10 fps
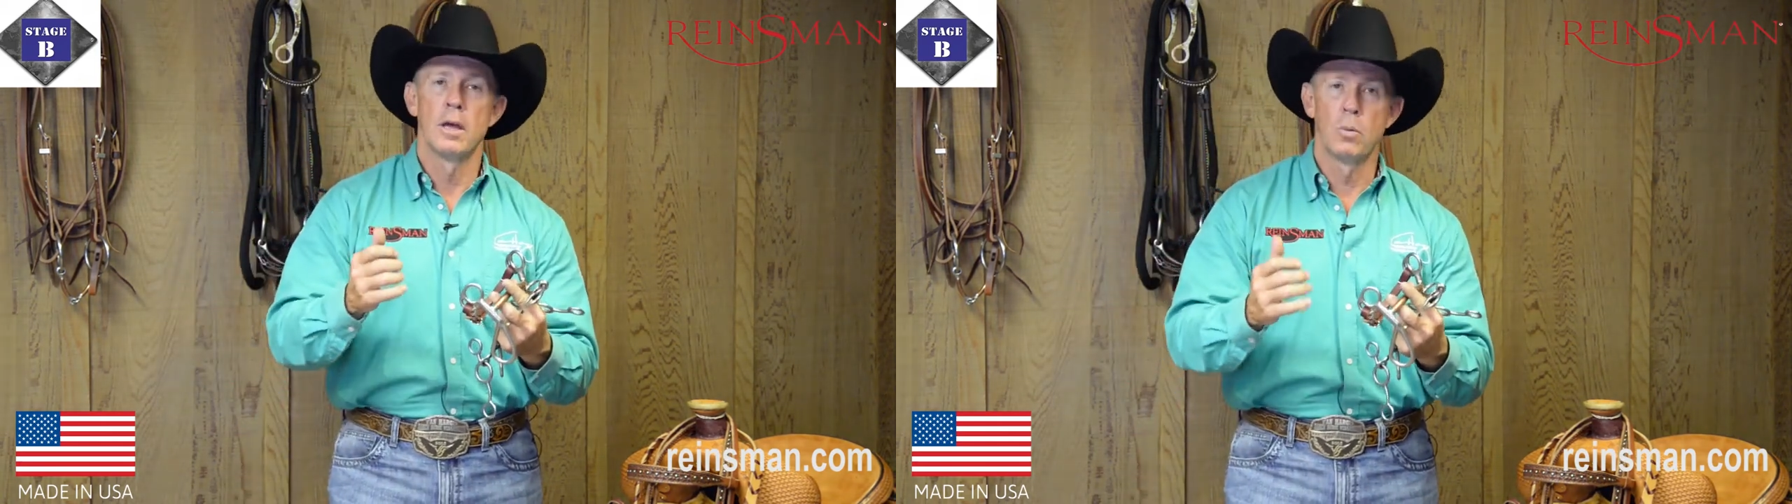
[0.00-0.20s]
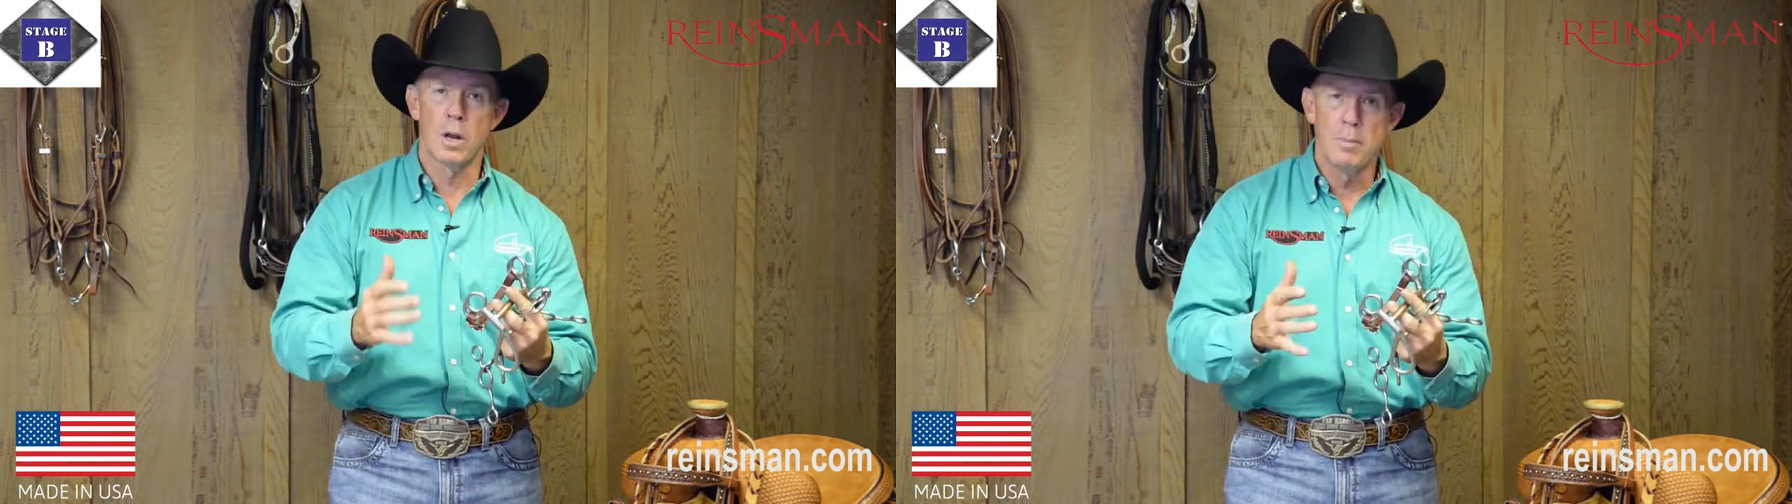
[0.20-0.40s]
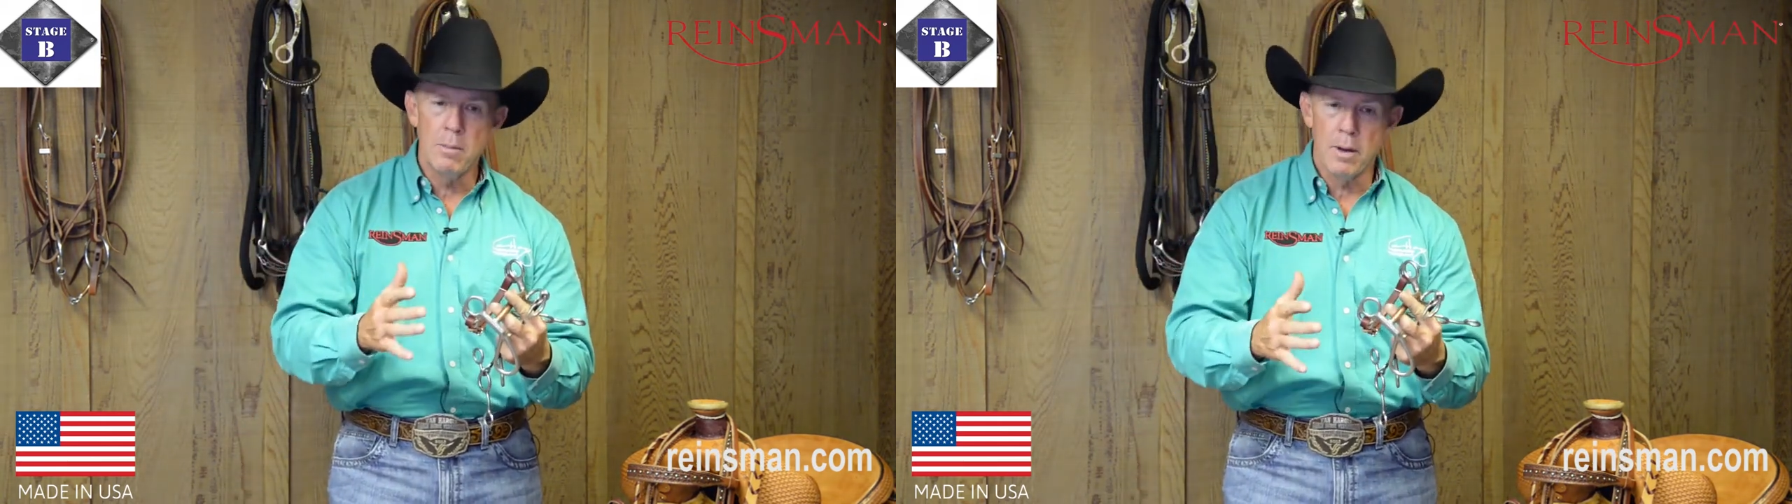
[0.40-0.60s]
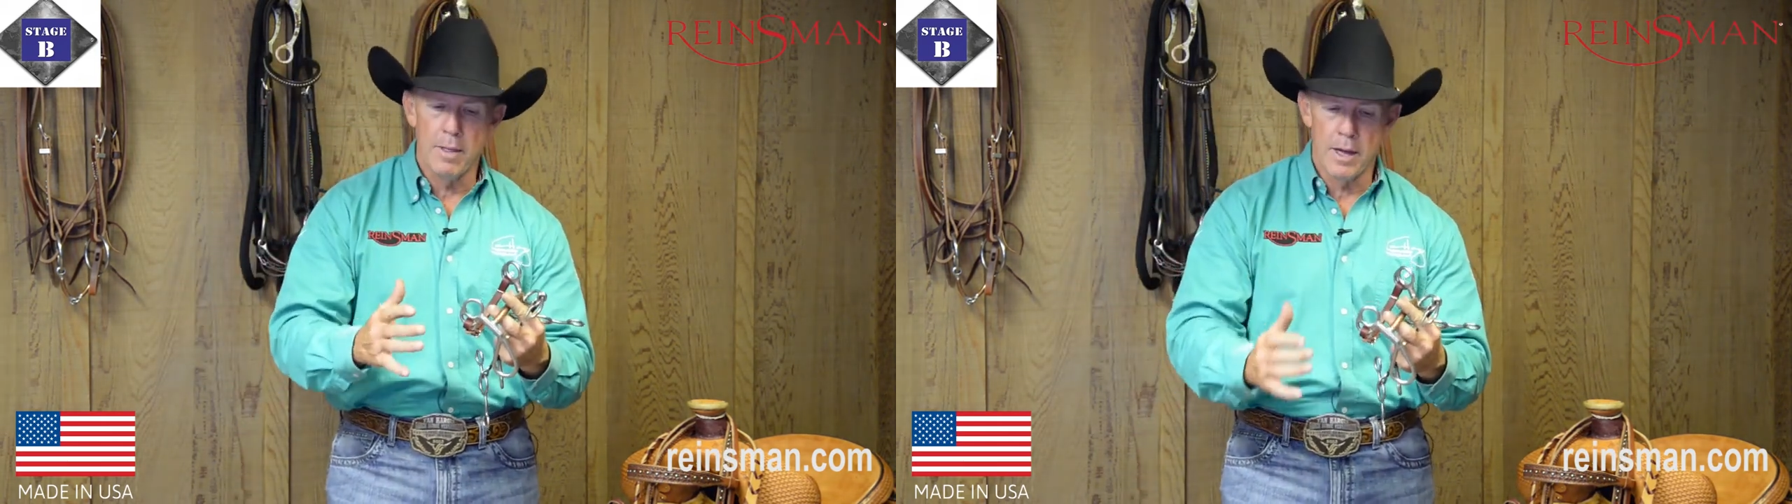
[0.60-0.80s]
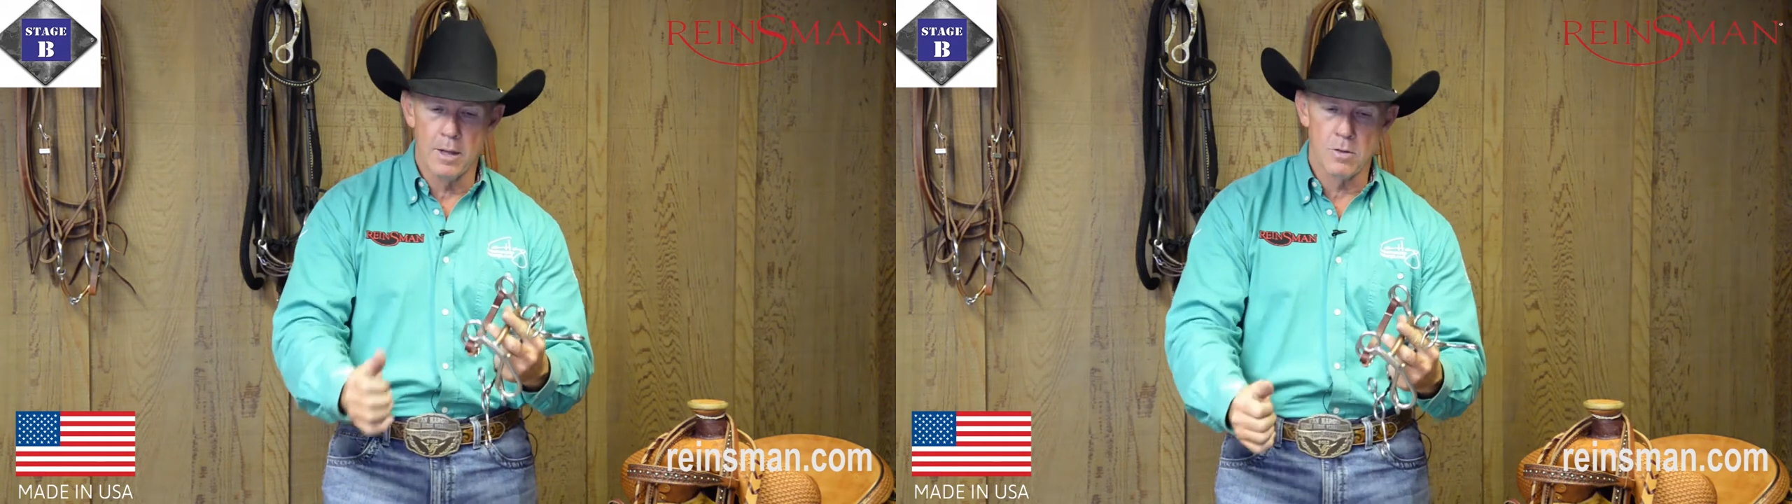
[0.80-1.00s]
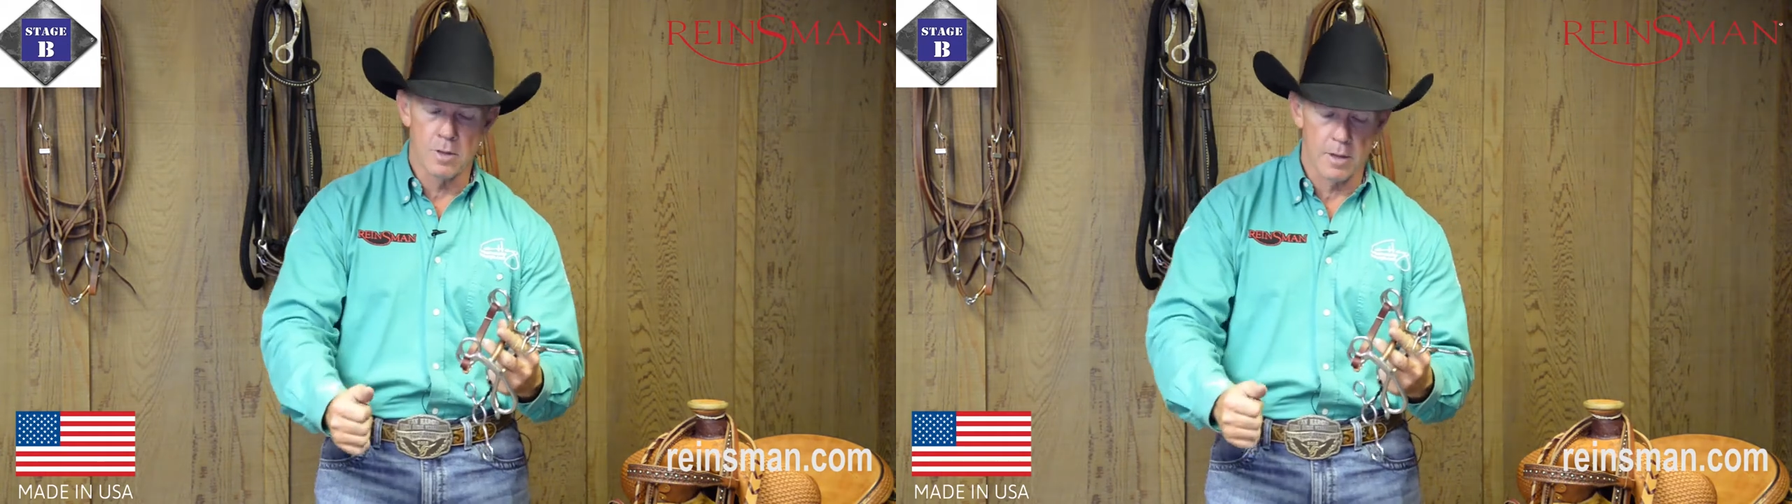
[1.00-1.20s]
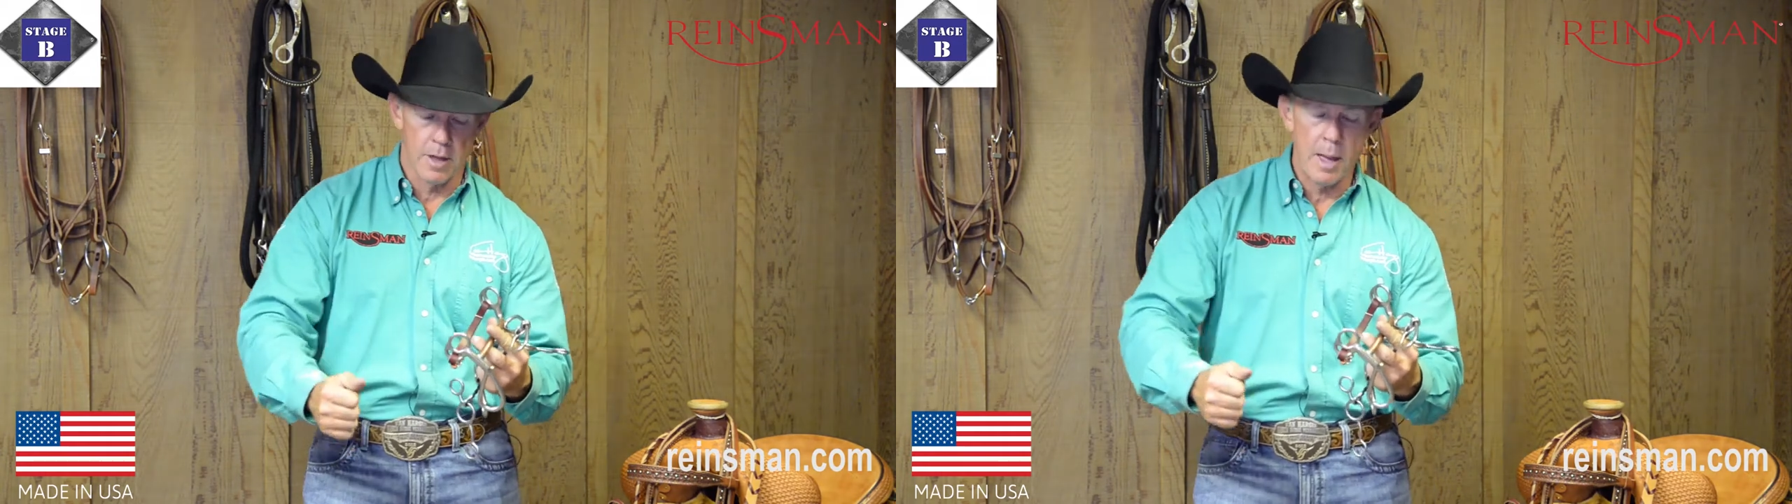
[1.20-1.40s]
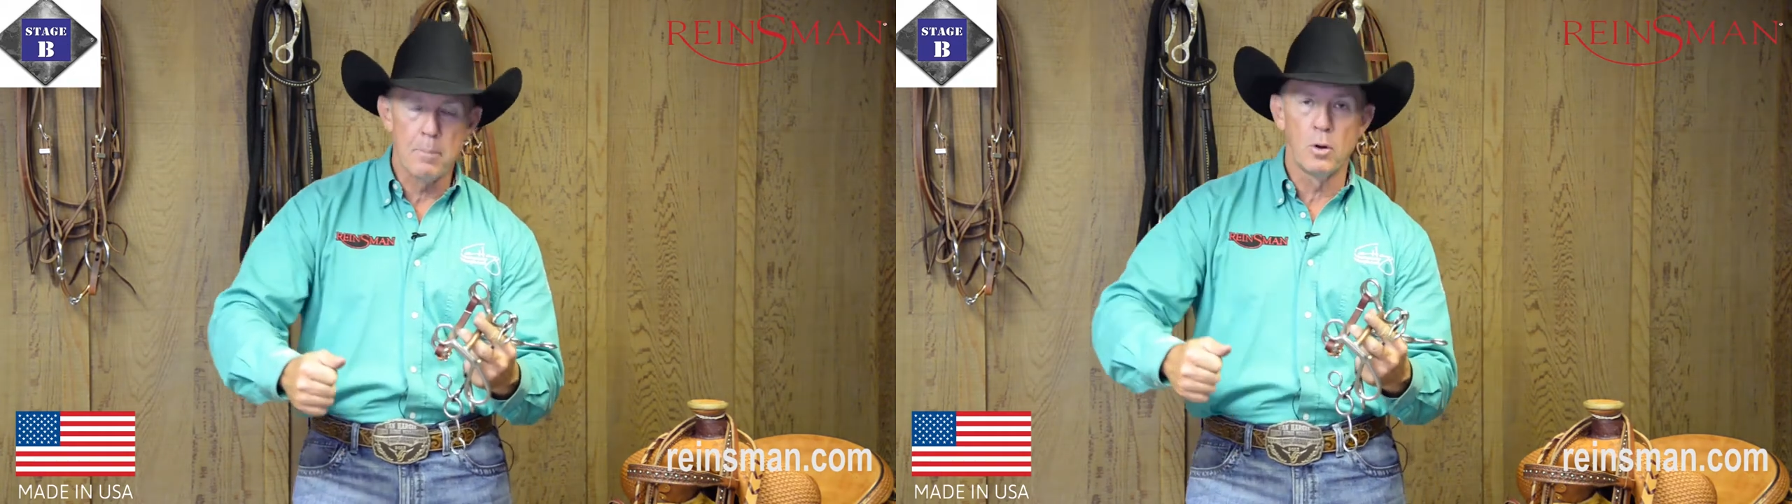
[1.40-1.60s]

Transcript: And what I mean by that is that I